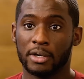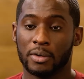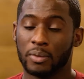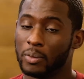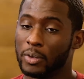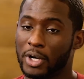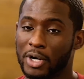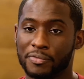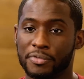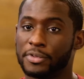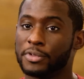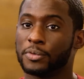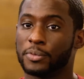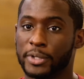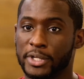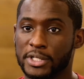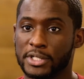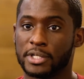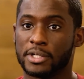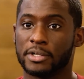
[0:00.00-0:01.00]
Whatever the
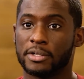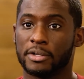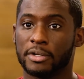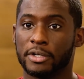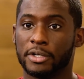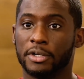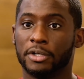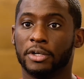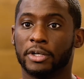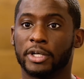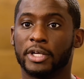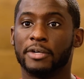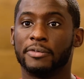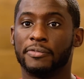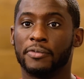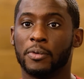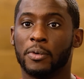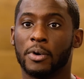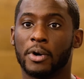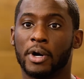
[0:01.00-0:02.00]
reason, you're looking
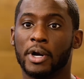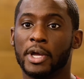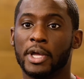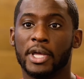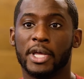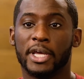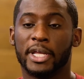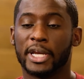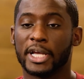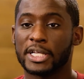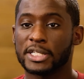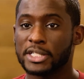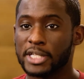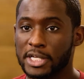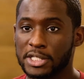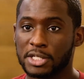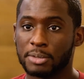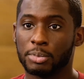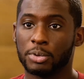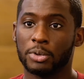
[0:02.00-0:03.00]
for an
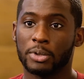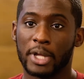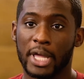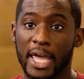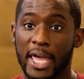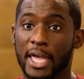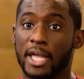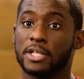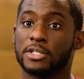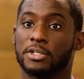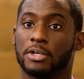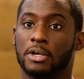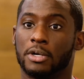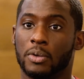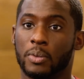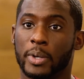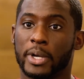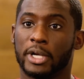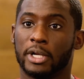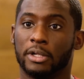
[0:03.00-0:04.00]
accessible, hands
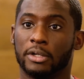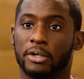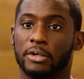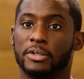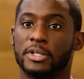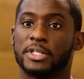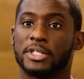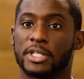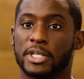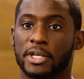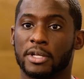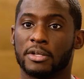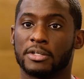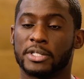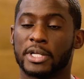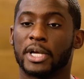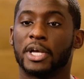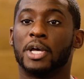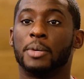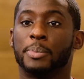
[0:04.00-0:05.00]
on way to learn the
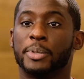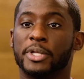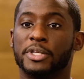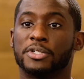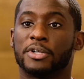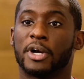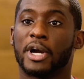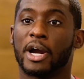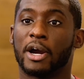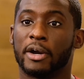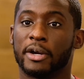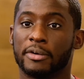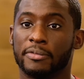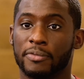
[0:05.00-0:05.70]
skills that companies are hiring